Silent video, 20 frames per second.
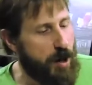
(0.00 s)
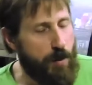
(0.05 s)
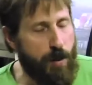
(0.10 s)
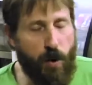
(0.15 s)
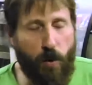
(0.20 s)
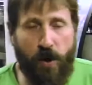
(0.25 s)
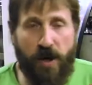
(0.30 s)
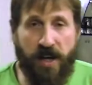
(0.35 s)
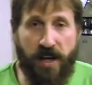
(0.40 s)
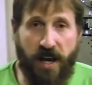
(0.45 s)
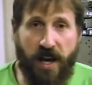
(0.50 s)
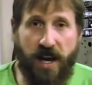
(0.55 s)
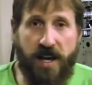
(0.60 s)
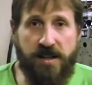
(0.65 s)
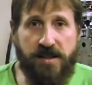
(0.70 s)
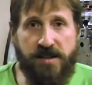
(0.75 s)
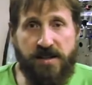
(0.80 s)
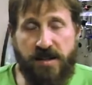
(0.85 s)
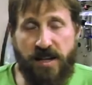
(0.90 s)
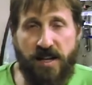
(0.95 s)
But when a
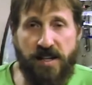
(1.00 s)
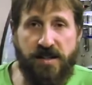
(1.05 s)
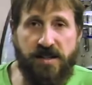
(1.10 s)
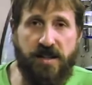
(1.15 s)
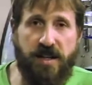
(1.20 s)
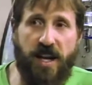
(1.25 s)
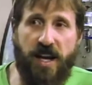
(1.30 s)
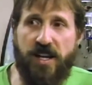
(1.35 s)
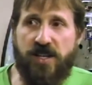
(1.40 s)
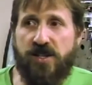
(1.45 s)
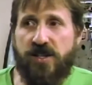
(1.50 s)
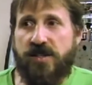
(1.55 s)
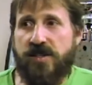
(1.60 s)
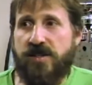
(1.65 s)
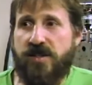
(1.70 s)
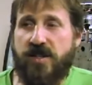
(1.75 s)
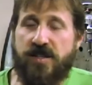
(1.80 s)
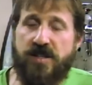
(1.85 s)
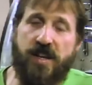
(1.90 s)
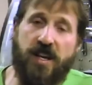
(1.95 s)
can sits and
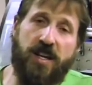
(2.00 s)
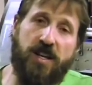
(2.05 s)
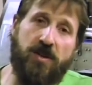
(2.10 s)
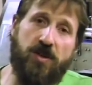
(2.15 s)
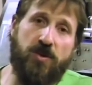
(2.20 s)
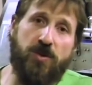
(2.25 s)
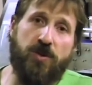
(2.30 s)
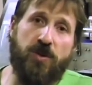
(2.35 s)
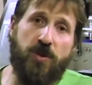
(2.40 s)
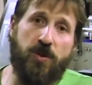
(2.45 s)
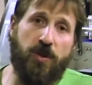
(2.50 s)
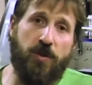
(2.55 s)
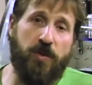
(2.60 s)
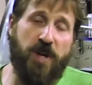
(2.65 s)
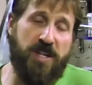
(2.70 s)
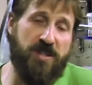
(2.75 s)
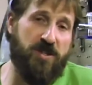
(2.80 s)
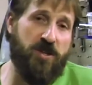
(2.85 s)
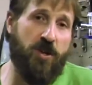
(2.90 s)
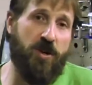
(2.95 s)
ages, just like it used to in
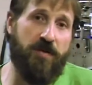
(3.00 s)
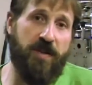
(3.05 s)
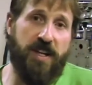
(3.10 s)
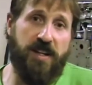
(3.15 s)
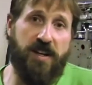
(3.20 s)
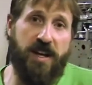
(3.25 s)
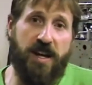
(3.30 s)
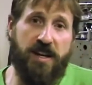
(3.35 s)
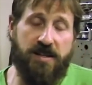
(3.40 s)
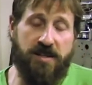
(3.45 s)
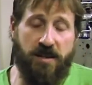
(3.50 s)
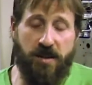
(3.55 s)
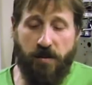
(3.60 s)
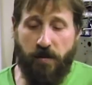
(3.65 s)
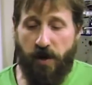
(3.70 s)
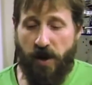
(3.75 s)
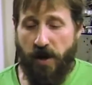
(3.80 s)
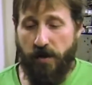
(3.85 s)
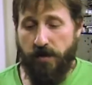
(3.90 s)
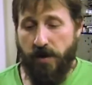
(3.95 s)
my serving tanks at
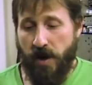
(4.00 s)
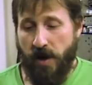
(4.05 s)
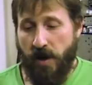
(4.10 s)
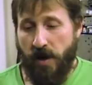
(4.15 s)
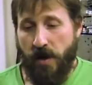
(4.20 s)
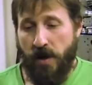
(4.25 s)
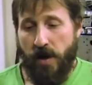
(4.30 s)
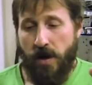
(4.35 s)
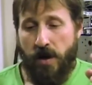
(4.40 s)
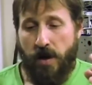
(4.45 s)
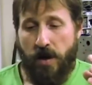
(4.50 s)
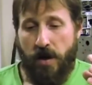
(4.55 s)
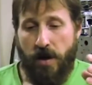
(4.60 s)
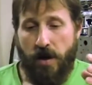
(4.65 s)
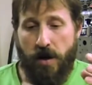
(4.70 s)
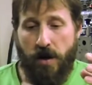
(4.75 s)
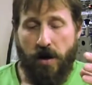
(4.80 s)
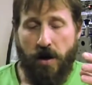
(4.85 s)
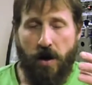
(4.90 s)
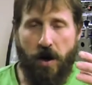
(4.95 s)
the pub,
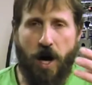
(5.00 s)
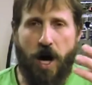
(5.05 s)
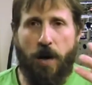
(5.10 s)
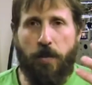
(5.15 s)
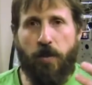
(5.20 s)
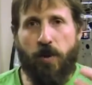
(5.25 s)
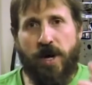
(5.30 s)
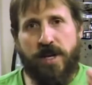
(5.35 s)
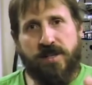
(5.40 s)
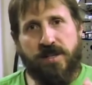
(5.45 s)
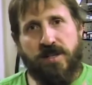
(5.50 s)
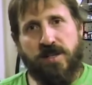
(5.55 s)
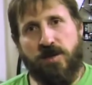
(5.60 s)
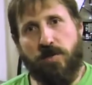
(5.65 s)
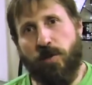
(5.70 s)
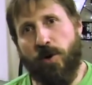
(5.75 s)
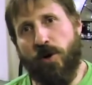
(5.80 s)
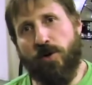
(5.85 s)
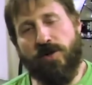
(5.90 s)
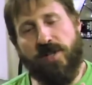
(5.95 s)
hop resins,
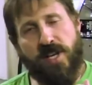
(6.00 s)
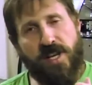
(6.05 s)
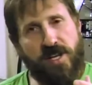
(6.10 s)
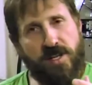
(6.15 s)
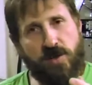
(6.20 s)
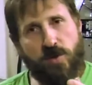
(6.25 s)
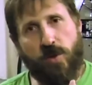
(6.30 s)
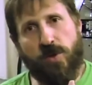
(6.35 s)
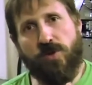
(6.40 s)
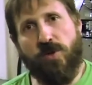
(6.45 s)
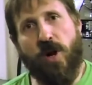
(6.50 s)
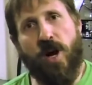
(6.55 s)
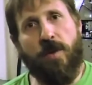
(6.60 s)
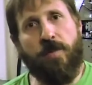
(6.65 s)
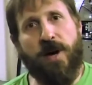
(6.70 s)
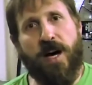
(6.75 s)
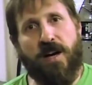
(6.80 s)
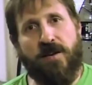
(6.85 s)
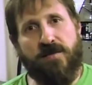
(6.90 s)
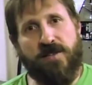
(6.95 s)
proteins will
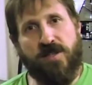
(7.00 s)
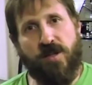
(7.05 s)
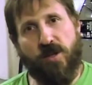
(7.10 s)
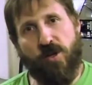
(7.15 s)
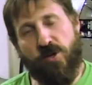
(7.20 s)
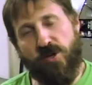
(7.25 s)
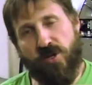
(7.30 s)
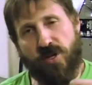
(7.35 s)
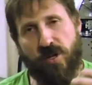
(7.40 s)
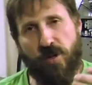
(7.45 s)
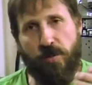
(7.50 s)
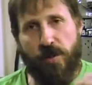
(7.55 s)
drop out of the solution.